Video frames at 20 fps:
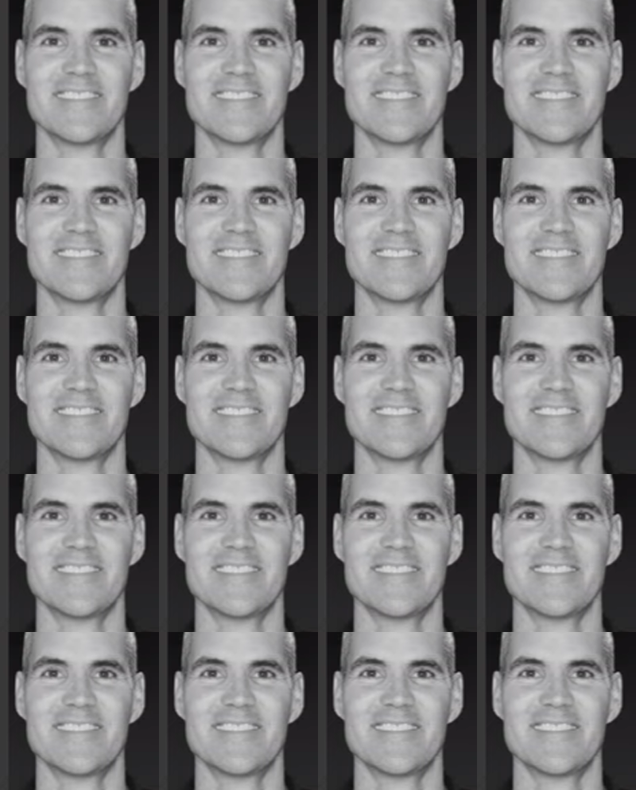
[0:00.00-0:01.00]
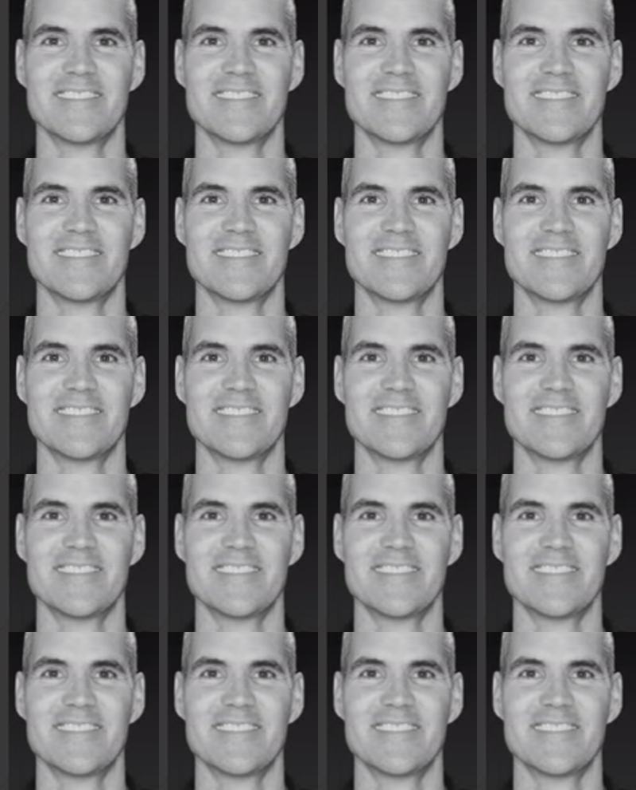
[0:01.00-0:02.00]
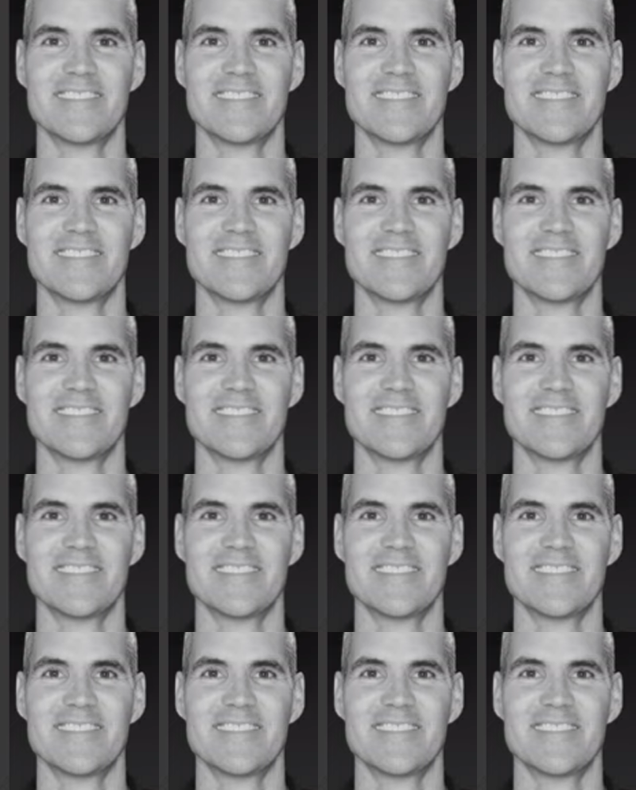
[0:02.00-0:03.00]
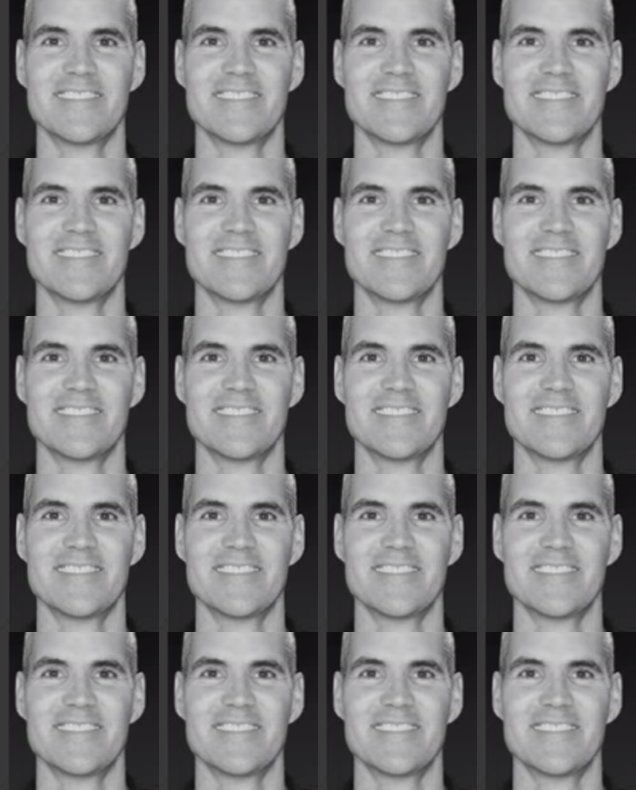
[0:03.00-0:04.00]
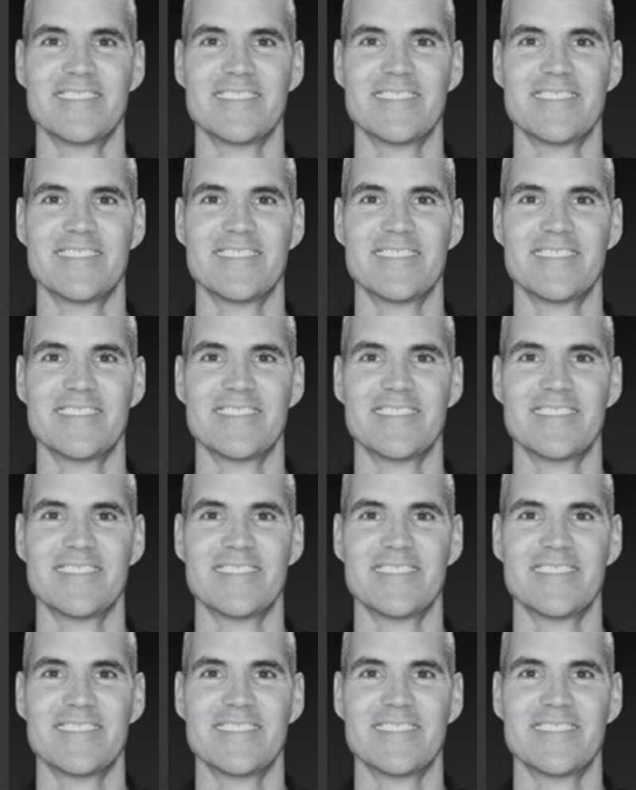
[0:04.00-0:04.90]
(no lip movement)